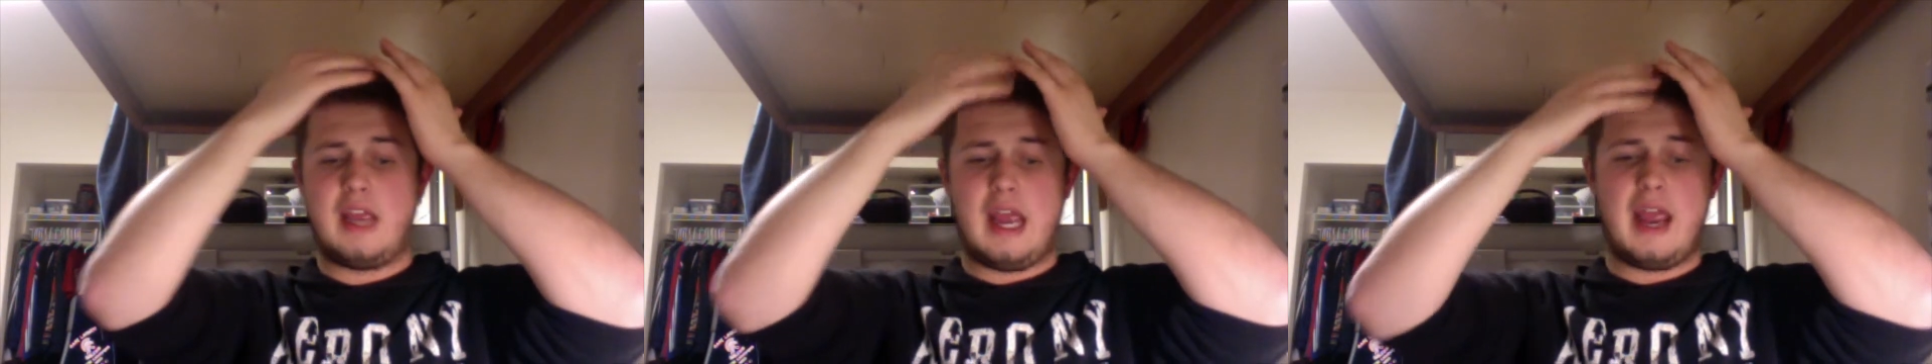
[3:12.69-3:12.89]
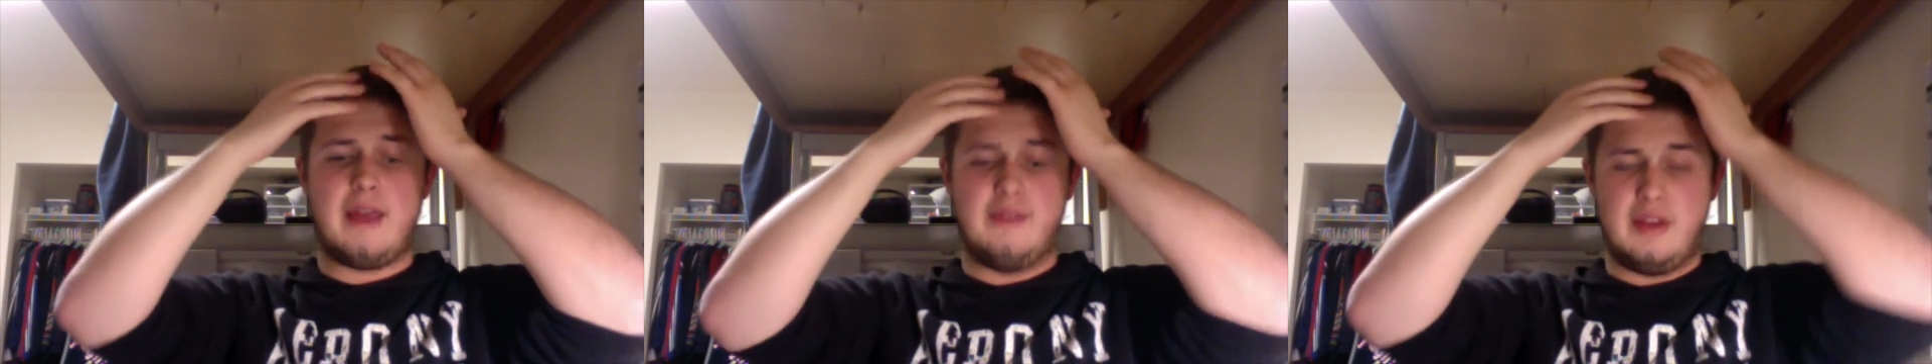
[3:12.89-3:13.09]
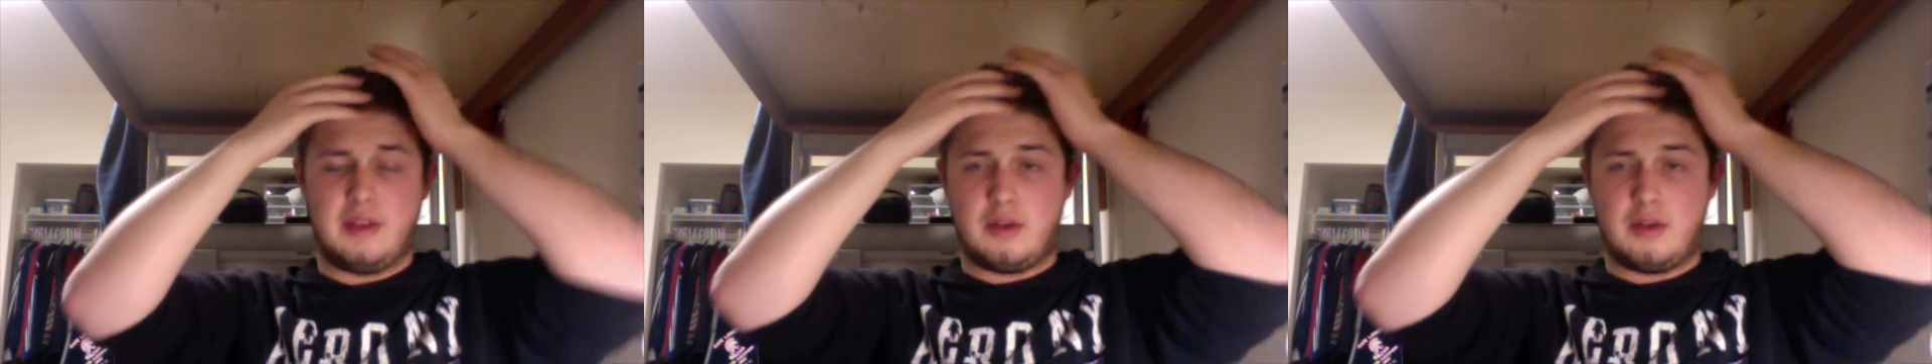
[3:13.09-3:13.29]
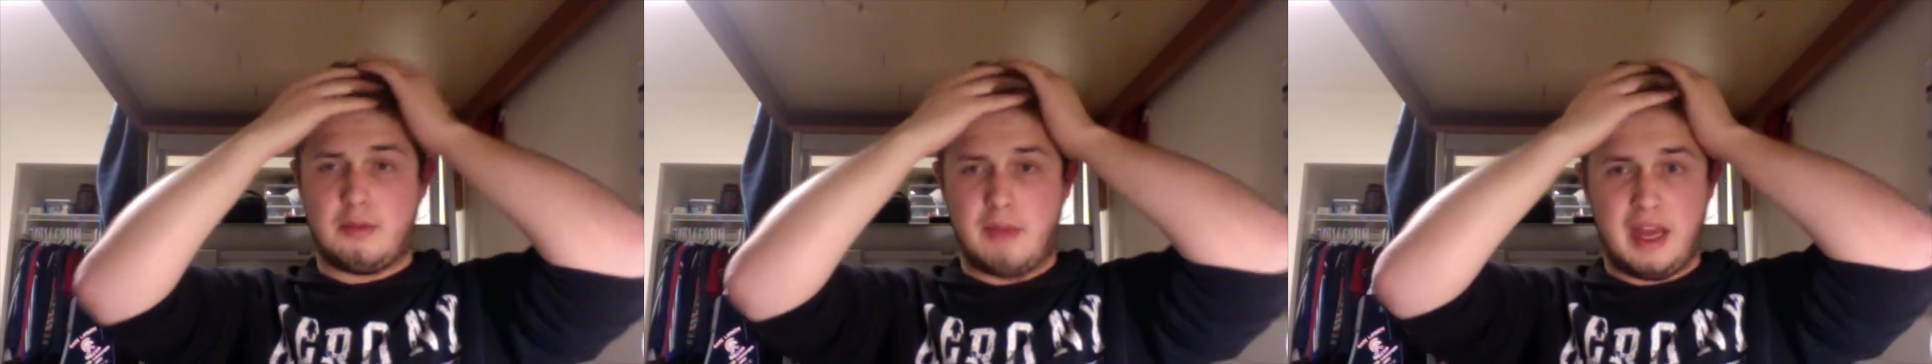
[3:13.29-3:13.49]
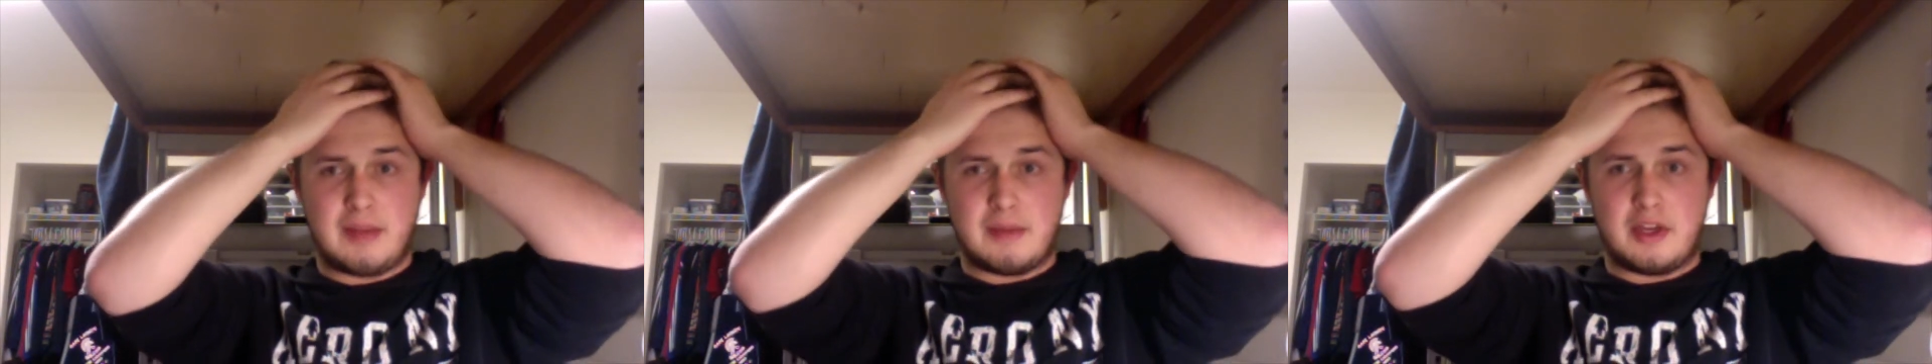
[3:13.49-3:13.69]
have either
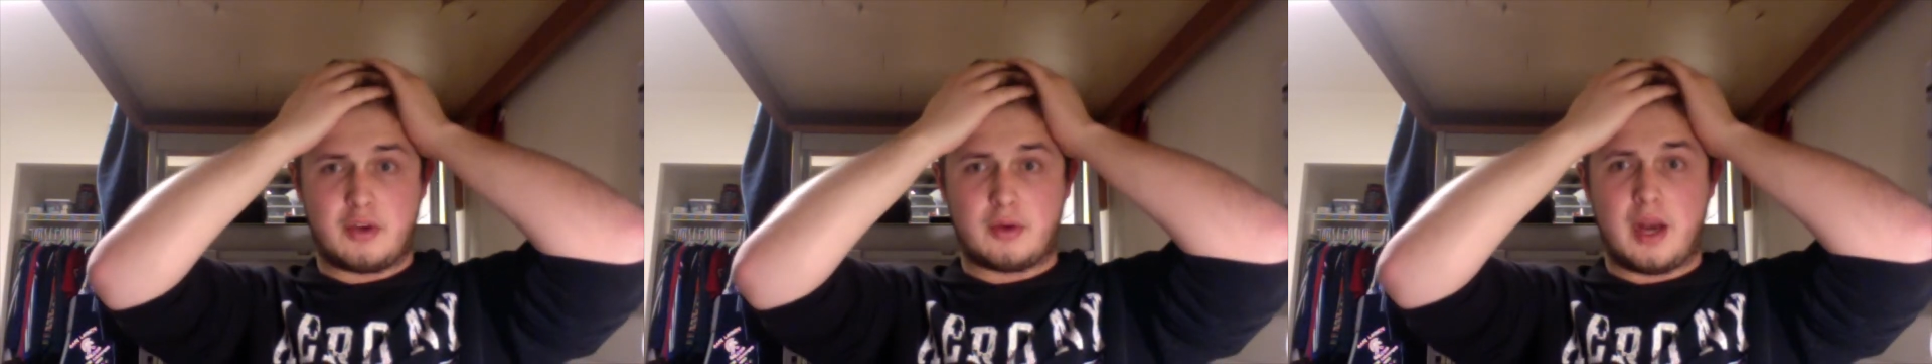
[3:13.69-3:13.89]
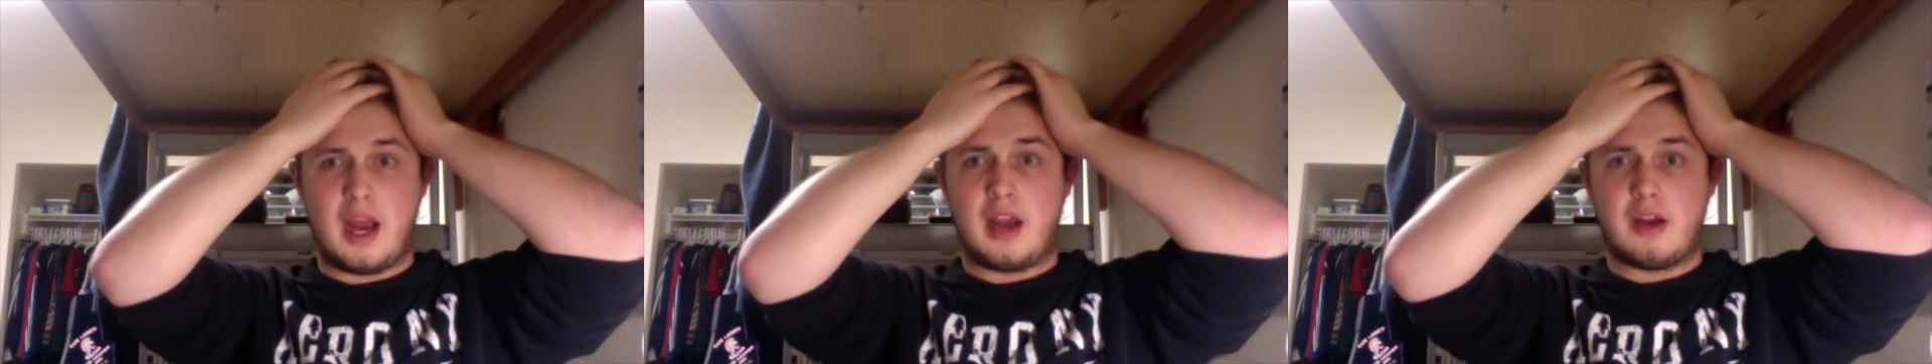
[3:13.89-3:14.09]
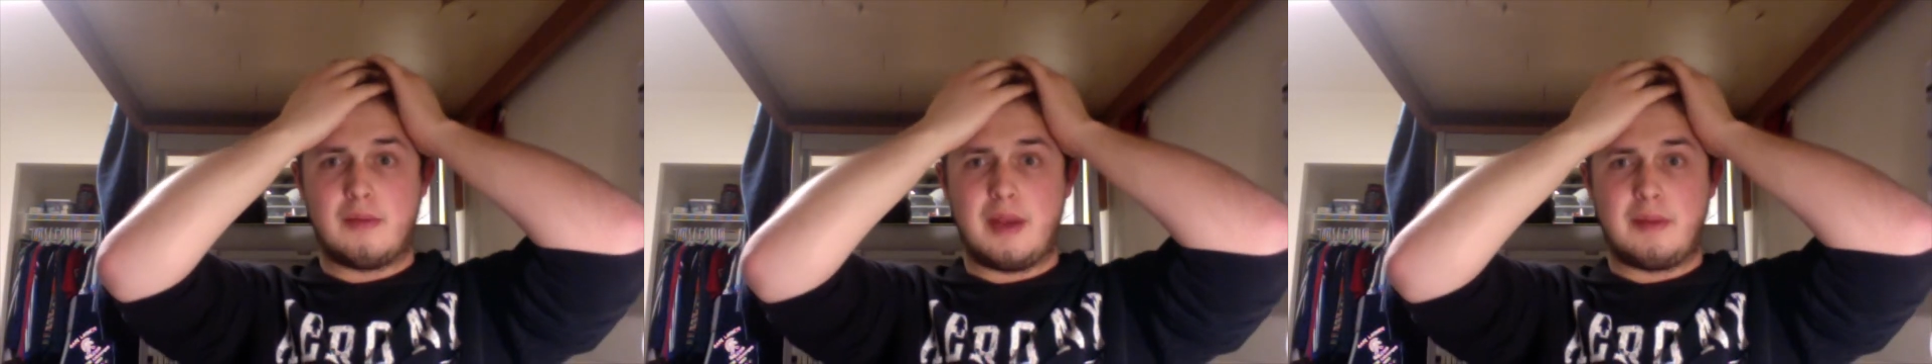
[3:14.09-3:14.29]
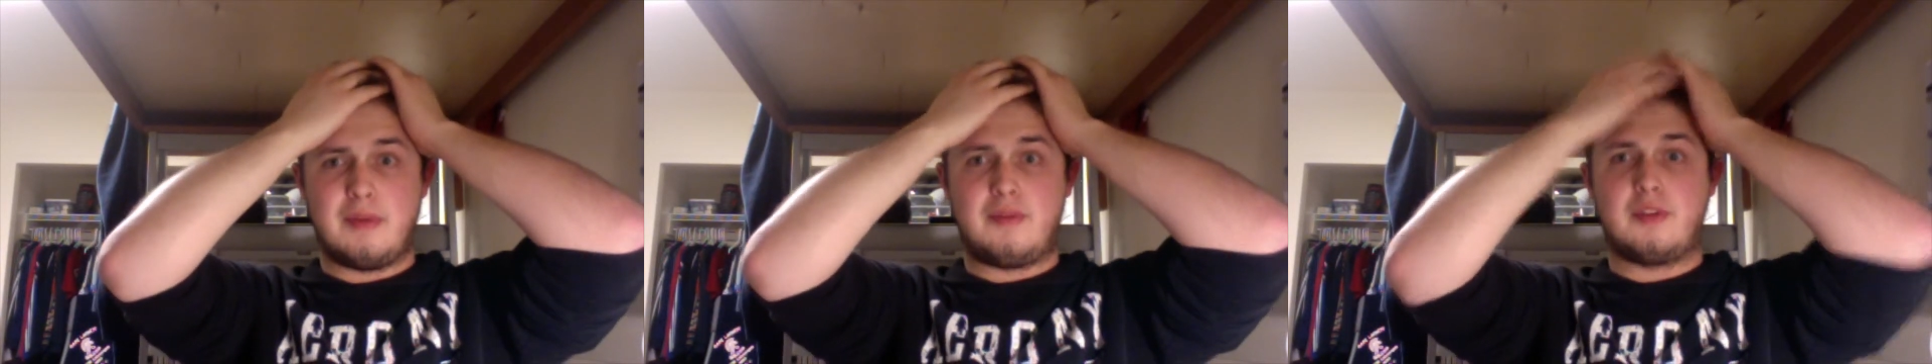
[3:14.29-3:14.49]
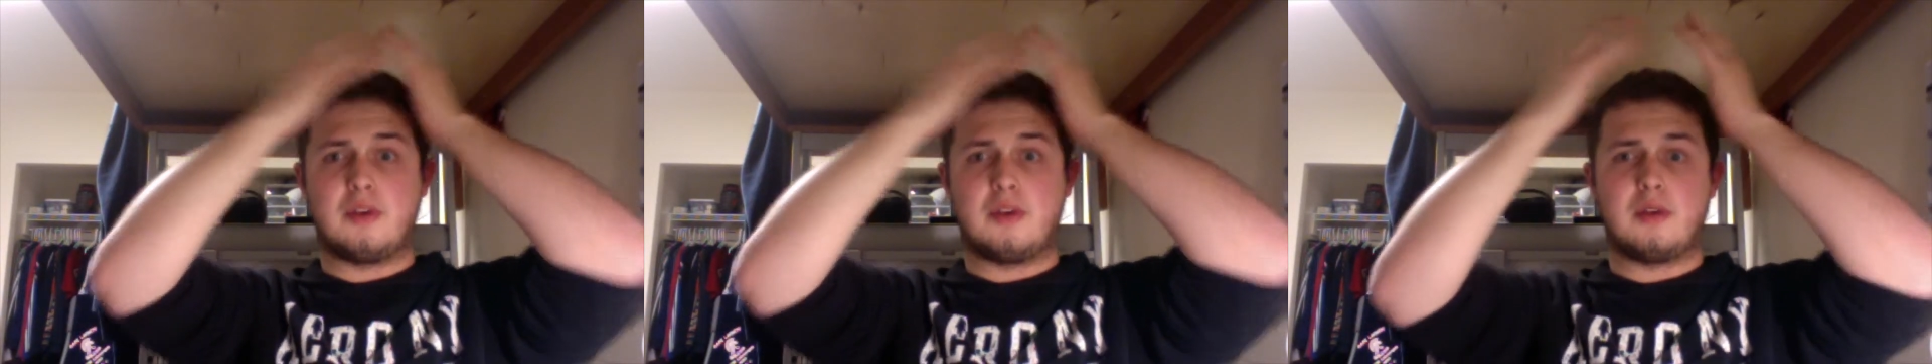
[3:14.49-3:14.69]
made me cry or made me
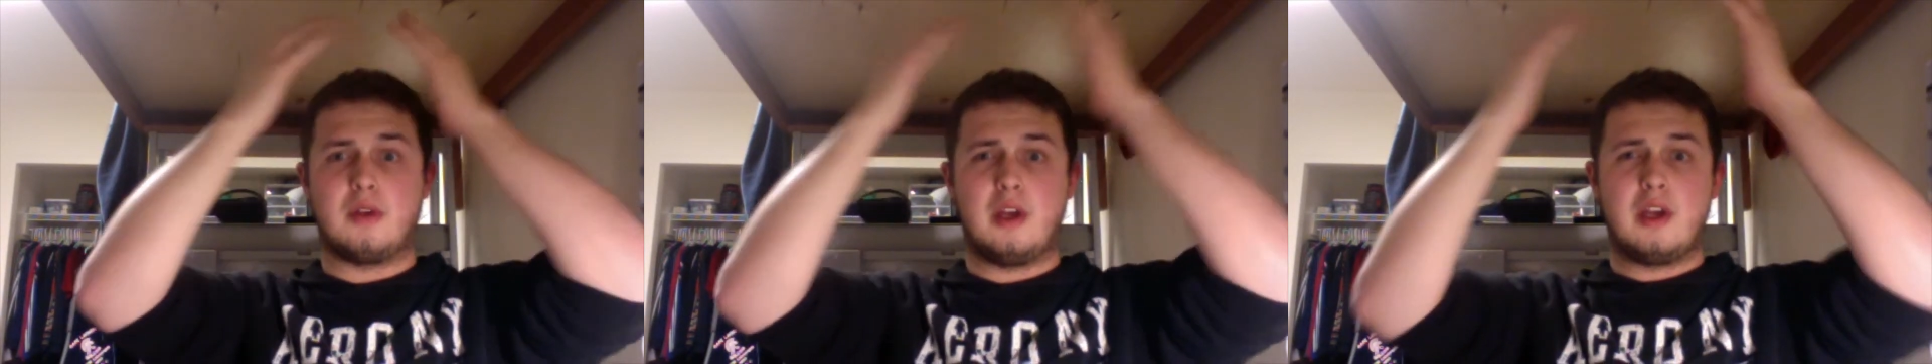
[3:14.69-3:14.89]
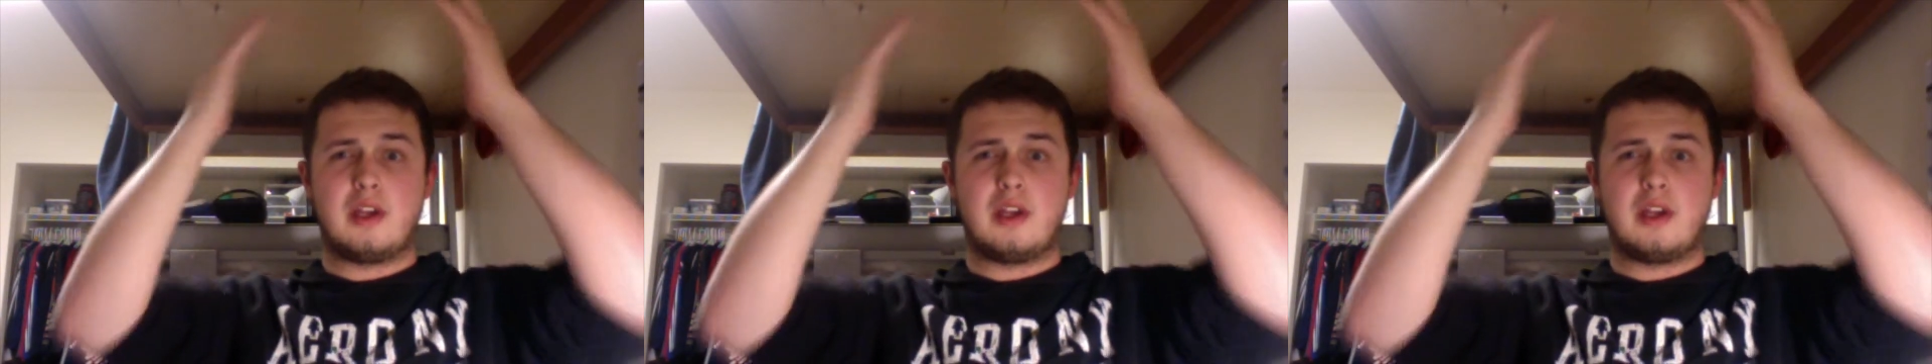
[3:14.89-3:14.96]
feel